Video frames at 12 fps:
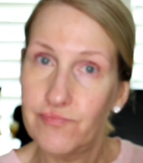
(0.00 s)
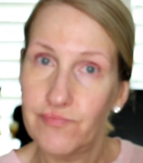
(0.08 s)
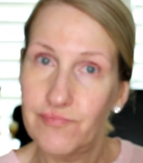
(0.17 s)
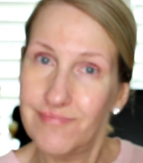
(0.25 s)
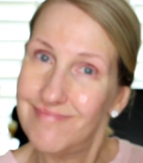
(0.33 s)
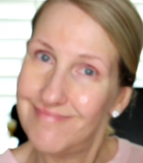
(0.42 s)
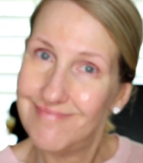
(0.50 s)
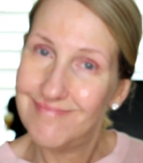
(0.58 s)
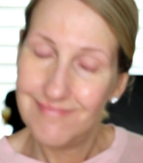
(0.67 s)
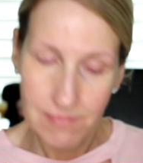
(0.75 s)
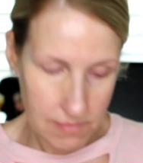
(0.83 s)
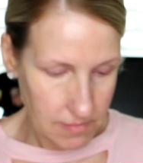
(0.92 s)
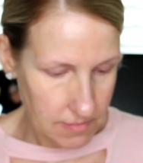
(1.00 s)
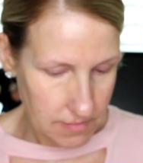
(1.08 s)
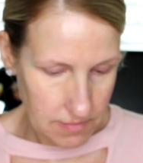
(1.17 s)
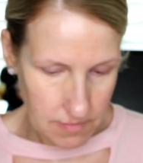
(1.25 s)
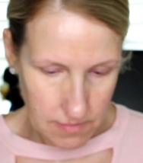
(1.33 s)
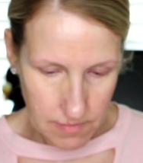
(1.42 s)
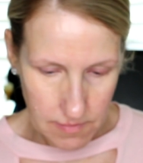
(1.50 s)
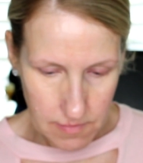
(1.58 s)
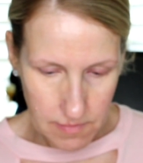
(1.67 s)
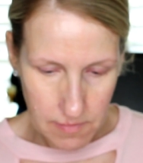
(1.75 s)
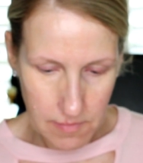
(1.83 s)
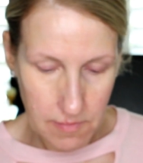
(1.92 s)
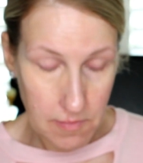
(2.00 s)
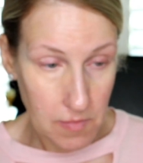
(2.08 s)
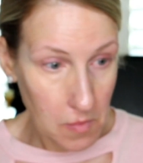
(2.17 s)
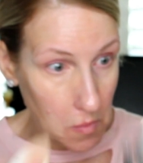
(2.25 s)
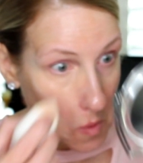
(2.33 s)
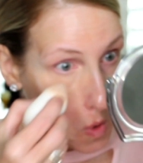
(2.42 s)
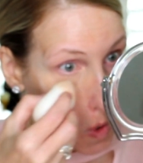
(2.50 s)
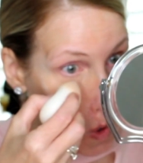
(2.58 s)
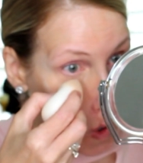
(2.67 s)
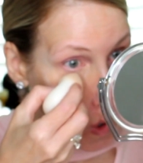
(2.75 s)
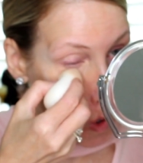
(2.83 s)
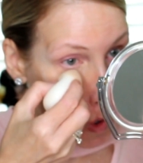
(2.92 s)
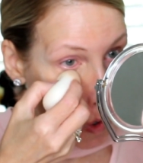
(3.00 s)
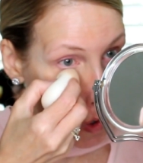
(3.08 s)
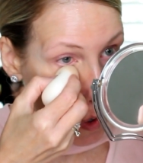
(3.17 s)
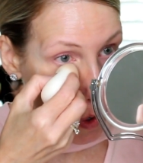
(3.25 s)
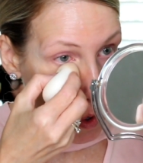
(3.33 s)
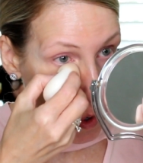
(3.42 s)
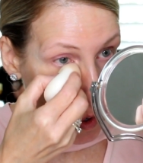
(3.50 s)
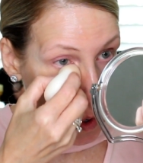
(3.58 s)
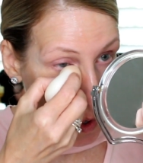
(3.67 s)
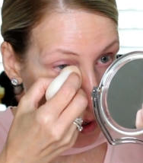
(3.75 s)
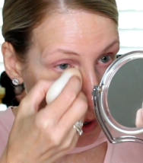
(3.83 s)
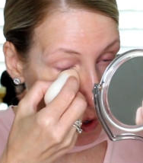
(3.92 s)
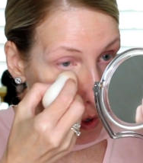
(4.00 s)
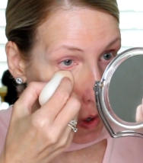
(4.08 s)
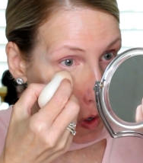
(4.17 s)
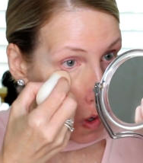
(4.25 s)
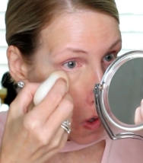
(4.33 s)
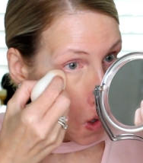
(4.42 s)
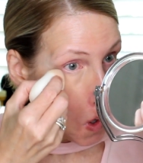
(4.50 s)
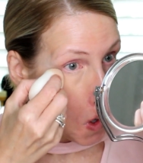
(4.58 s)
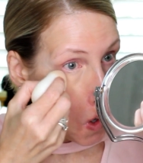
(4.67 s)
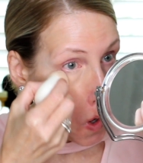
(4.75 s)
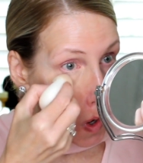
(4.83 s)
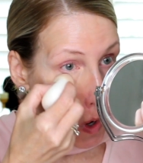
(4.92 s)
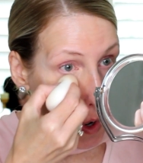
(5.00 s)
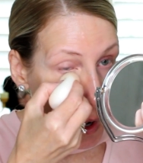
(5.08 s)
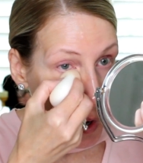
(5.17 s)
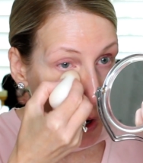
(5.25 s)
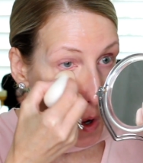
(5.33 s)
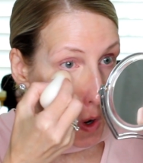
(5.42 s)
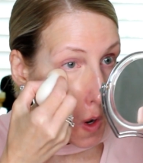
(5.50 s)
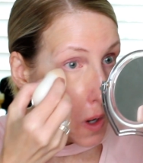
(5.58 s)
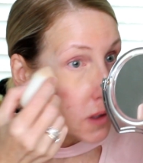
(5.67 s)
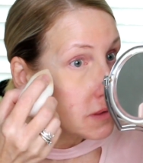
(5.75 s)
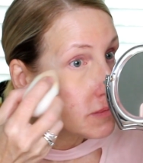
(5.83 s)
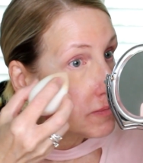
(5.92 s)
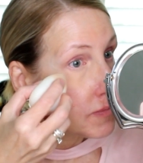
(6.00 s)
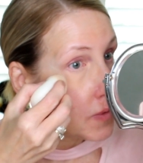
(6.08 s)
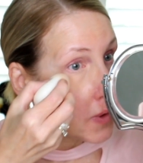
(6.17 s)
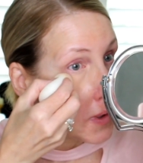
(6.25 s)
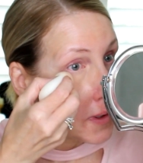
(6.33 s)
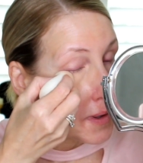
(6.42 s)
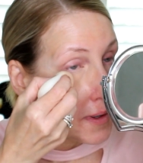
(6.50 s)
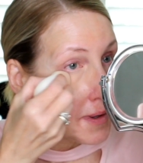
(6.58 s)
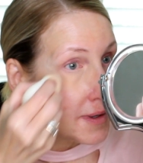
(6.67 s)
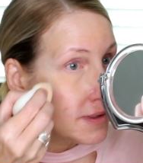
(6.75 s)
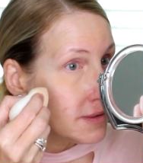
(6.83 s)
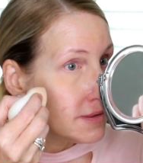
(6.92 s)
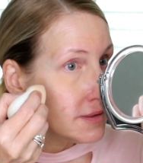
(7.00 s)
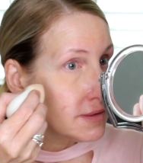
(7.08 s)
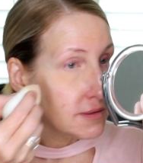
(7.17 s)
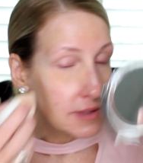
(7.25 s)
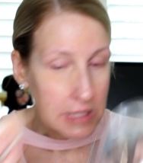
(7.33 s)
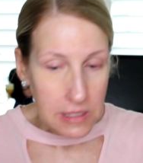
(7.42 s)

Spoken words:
(no one is talking)